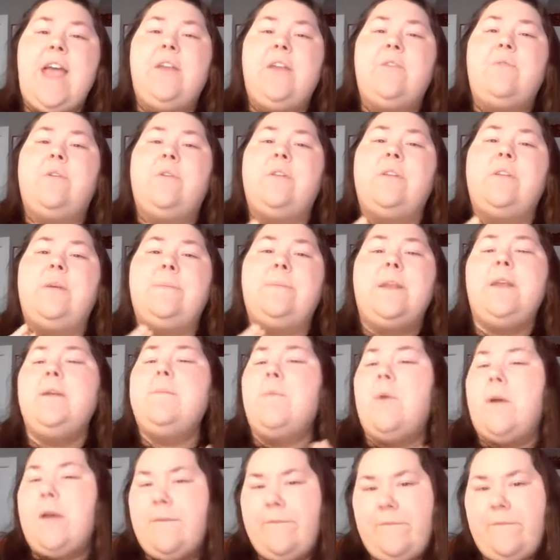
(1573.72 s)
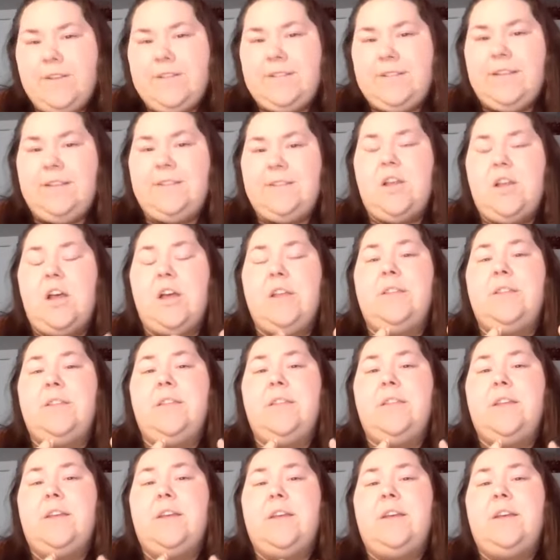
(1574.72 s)
and really putting more emphasis
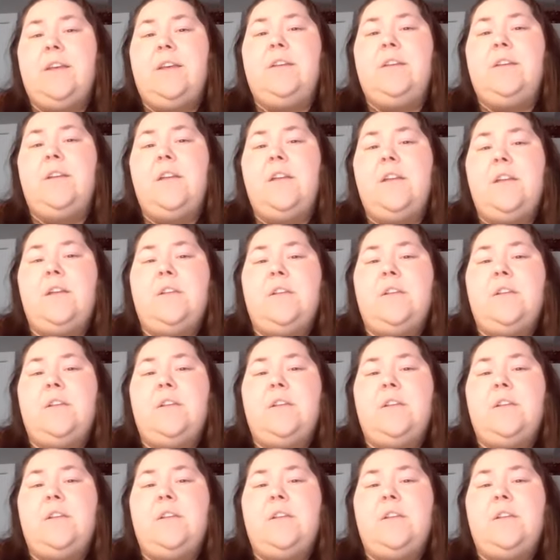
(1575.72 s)
on the